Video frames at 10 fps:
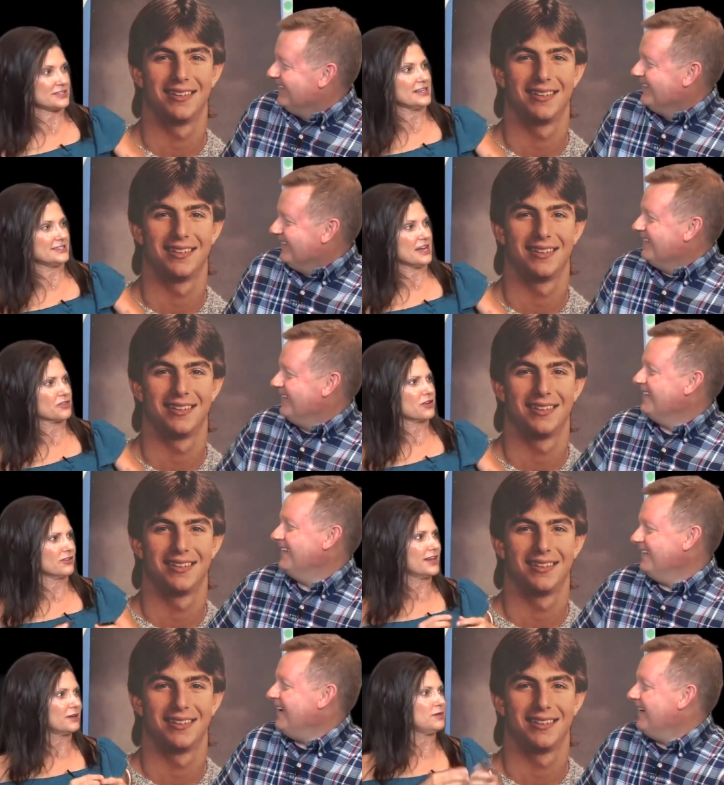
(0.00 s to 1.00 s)
Speaker 1: state of South
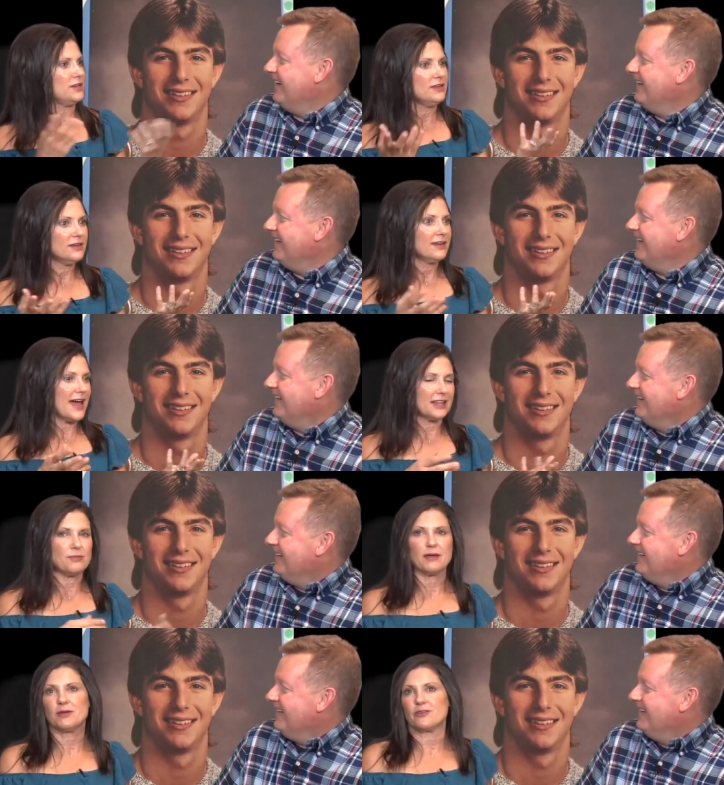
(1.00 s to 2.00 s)
Carolina. Yeah. I mean,
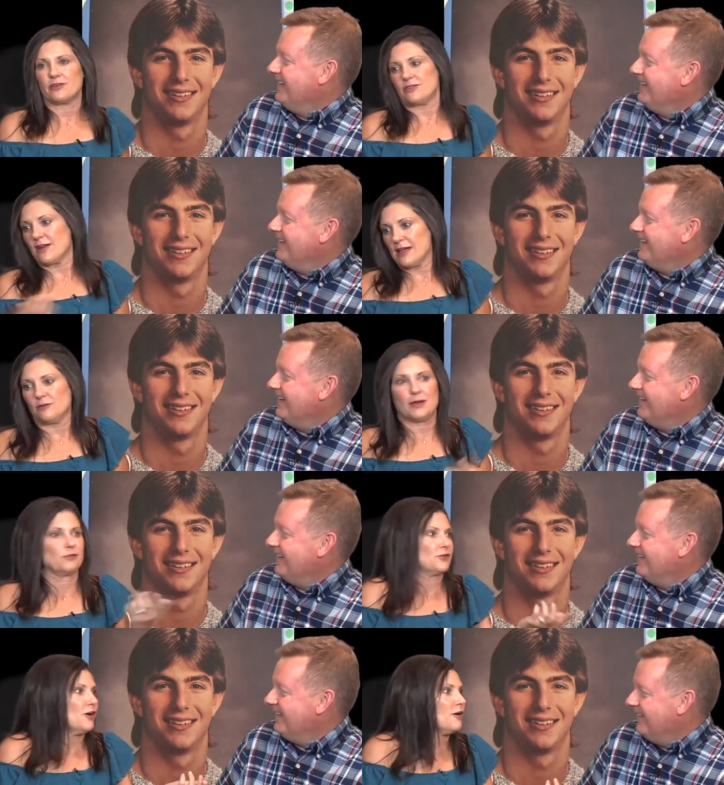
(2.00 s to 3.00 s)
Alabama, you're either
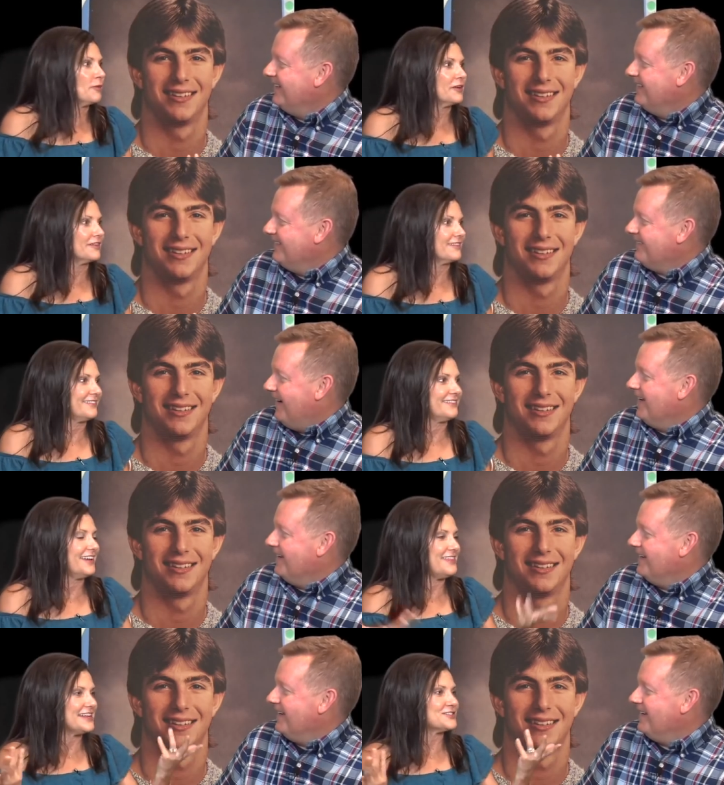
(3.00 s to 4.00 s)
Alabama or Auburn. Right.
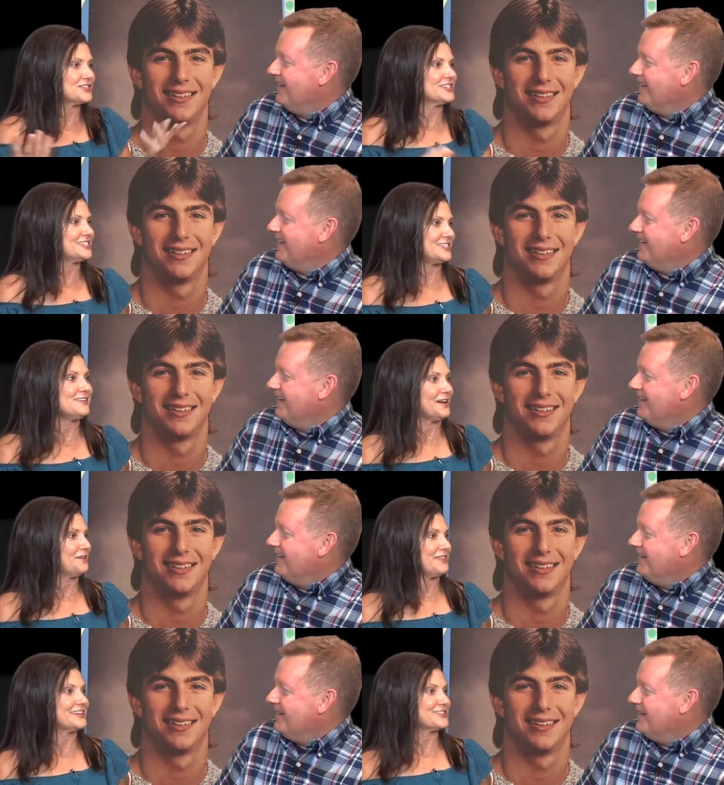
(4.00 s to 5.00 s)
And that's just, you
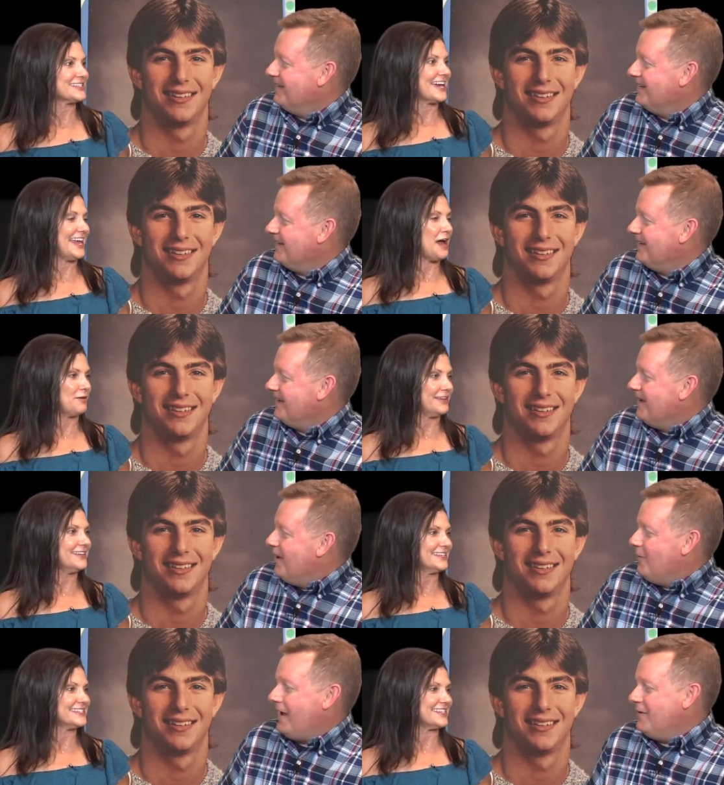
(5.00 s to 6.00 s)
know, that's just kind of how it
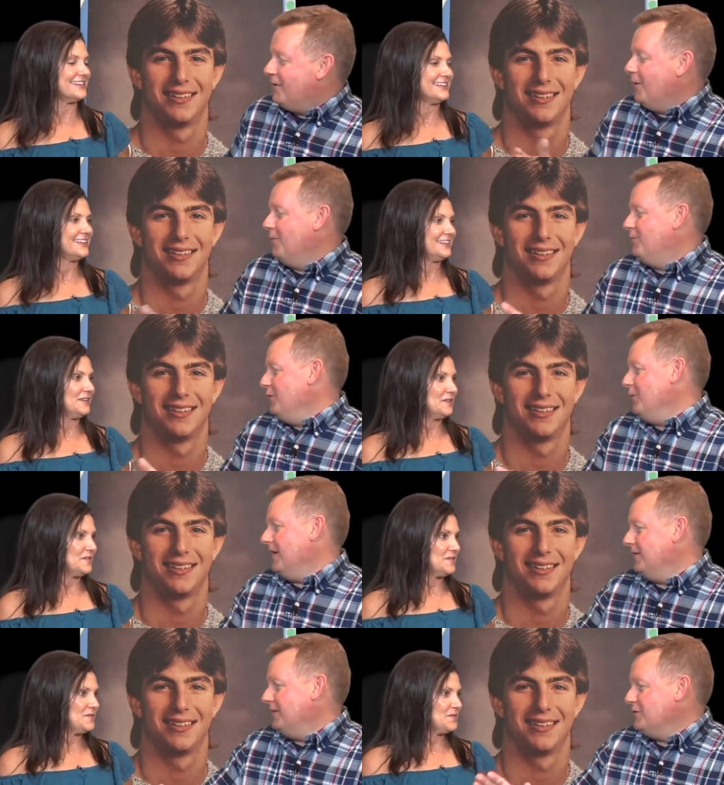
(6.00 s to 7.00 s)
is.
Speaker 2: But uh, though, you
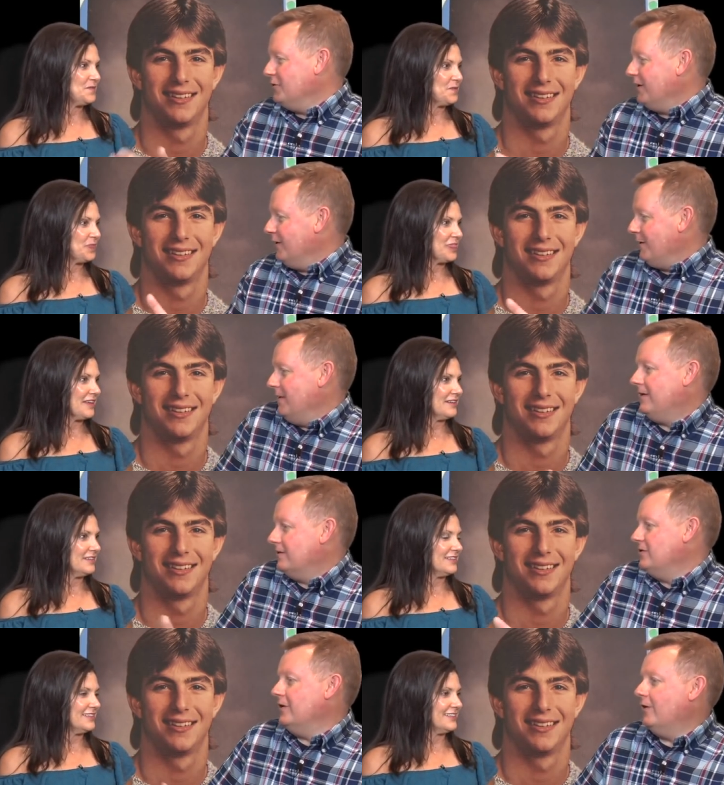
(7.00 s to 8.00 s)
as did you get? I mean,
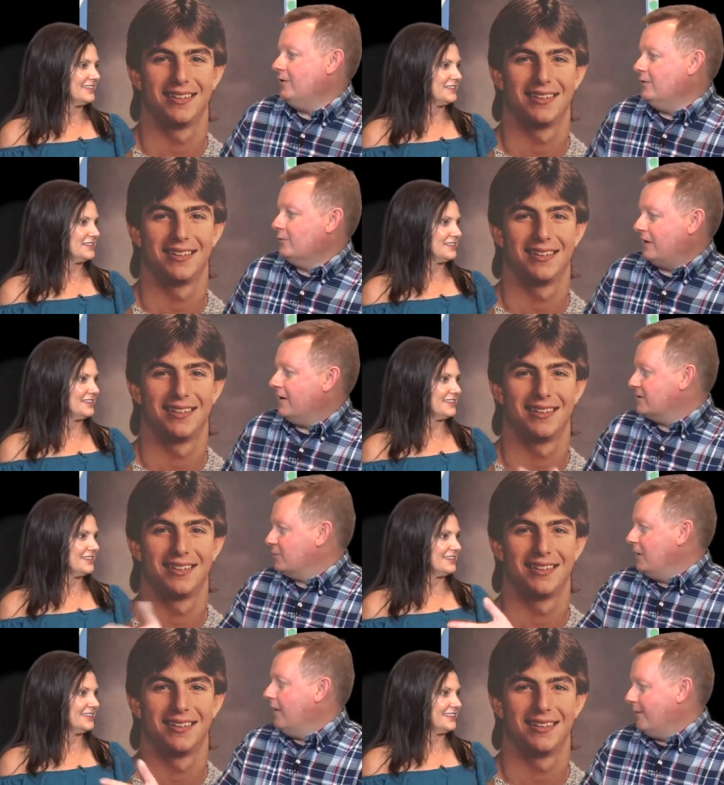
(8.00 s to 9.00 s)
because you know, you were kind of
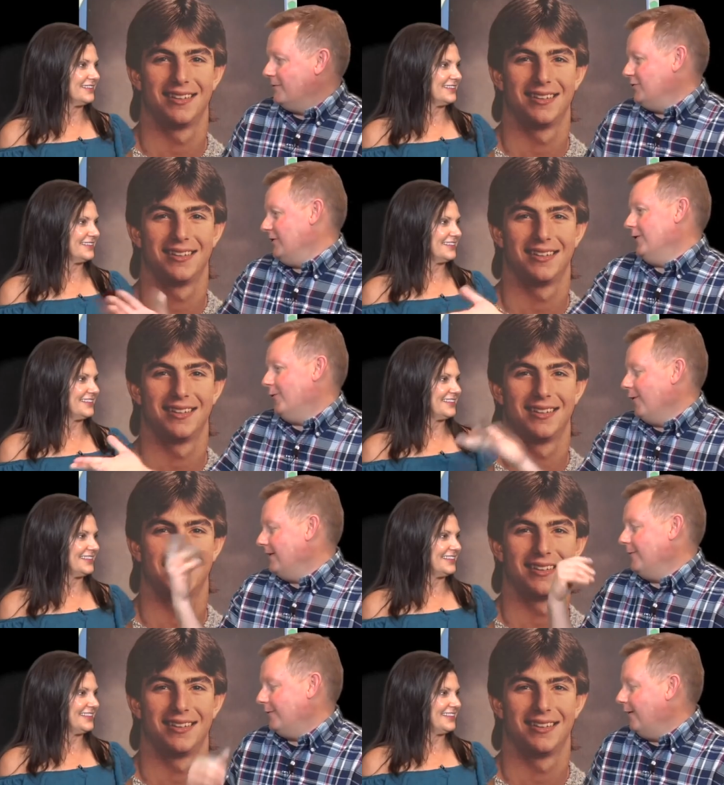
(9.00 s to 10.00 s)
sweet on him. Did you get
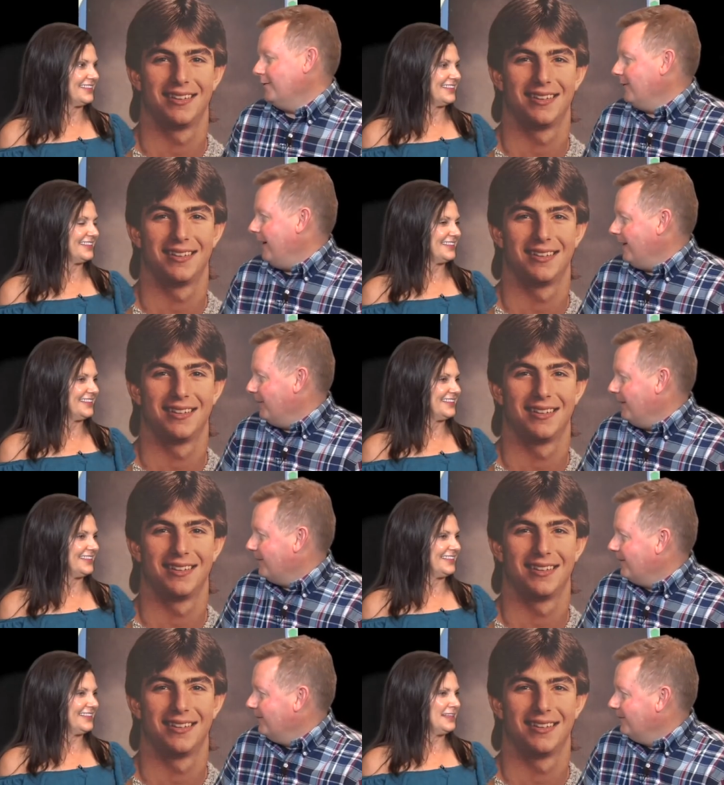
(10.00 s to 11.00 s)
annoyed that he was always wearing
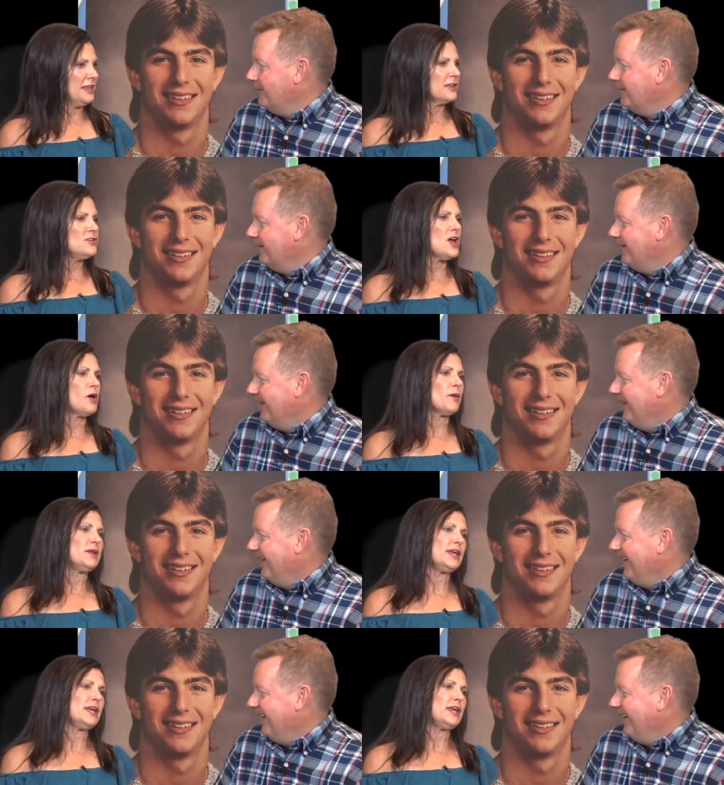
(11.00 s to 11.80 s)
Alabama clothes?
Speaker 1: No, I mean,